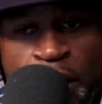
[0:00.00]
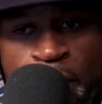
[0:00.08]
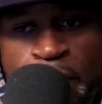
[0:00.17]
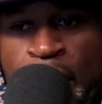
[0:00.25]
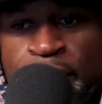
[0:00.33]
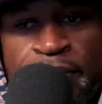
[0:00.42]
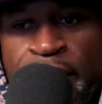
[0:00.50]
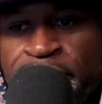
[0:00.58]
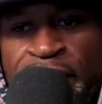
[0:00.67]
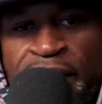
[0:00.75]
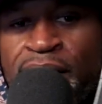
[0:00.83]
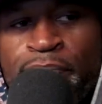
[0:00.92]
Yep,
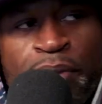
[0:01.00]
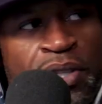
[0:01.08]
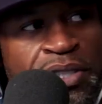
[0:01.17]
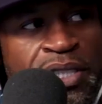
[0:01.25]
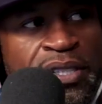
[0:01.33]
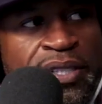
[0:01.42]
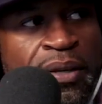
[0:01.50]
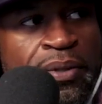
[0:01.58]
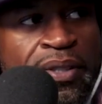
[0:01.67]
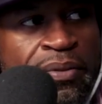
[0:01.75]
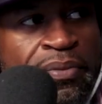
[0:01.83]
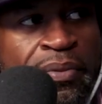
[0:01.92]
that little bullshit thing
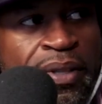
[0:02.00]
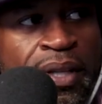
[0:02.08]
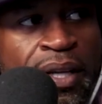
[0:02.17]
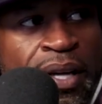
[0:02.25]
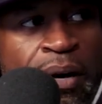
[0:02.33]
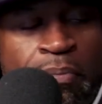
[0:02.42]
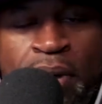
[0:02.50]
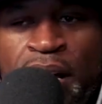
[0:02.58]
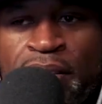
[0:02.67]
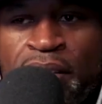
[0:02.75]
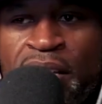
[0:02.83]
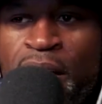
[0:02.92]
with a
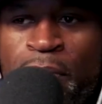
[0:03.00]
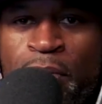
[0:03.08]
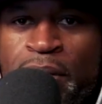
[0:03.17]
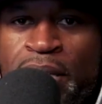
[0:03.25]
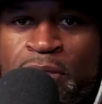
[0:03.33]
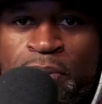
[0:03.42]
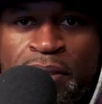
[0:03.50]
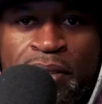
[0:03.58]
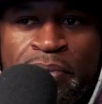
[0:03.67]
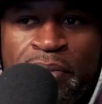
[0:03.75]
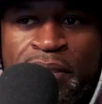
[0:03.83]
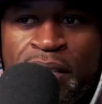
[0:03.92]
month, a couple weeks with
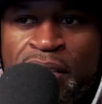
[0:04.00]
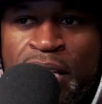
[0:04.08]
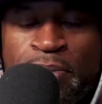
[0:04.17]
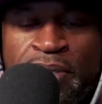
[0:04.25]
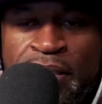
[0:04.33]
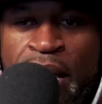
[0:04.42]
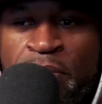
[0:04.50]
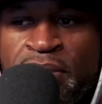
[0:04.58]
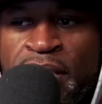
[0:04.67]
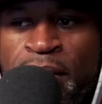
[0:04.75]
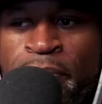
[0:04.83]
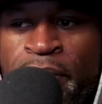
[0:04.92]
the Clippers, and that
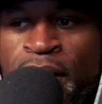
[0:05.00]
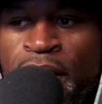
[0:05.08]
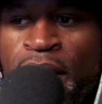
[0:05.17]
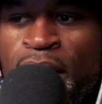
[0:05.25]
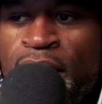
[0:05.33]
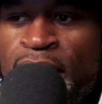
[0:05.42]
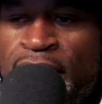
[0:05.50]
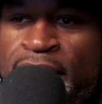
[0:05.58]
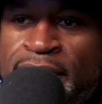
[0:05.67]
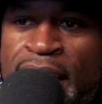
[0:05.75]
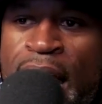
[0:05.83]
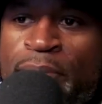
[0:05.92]
was it. But
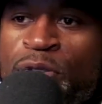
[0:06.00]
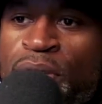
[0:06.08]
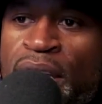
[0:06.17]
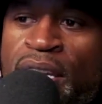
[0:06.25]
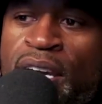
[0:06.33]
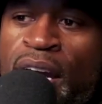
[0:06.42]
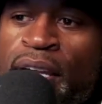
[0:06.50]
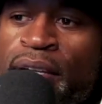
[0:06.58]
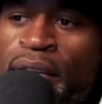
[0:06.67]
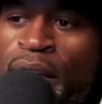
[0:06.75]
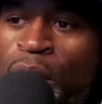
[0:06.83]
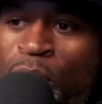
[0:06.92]
anytime you get cut
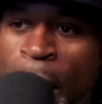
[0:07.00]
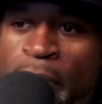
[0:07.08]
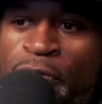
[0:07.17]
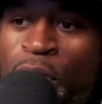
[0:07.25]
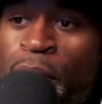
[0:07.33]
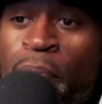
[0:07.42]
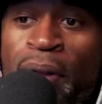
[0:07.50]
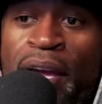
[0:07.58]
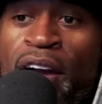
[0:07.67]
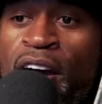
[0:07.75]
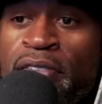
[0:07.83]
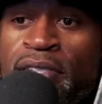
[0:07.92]
right before the
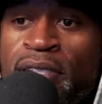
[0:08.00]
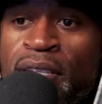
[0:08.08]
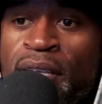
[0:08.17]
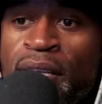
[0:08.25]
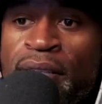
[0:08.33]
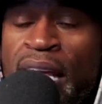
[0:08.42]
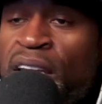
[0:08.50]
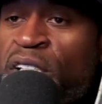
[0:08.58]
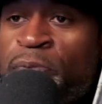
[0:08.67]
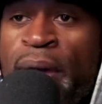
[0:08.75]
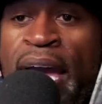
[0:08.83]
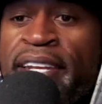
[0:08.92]
playoffs, that
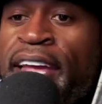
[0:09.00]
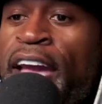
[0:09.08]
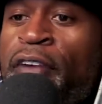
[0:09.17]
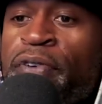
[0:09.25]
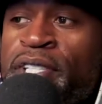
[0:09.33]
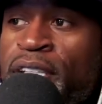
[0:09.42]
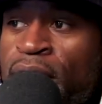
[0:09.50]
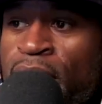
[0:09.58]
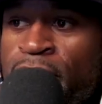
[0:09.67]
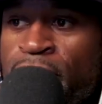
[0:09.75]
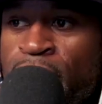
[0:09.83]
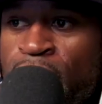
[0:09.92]
looks bad to every
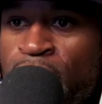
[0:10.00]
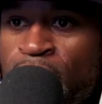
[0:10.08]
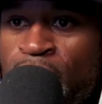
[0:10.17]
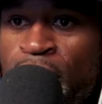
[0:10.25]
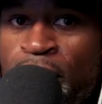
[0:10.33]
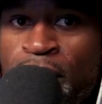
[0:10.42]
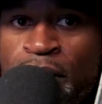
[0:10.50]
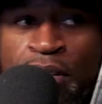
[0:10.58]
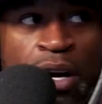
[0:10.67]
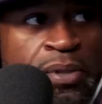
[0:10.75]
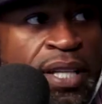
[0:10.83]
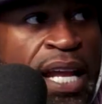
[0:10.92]
team. You
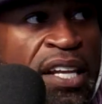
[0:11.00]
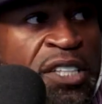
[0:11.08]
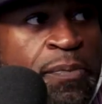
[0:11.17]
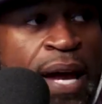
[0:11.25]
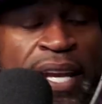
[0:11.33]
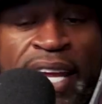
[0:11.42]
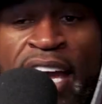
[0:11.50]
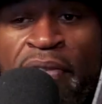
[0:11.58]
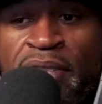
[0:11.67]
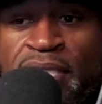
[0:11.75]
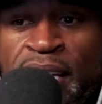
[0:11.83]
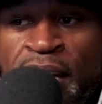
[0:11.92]
know what I'm saying? That looks bad to
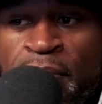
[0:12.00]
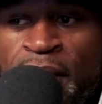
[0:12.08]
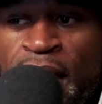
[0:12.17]
every team.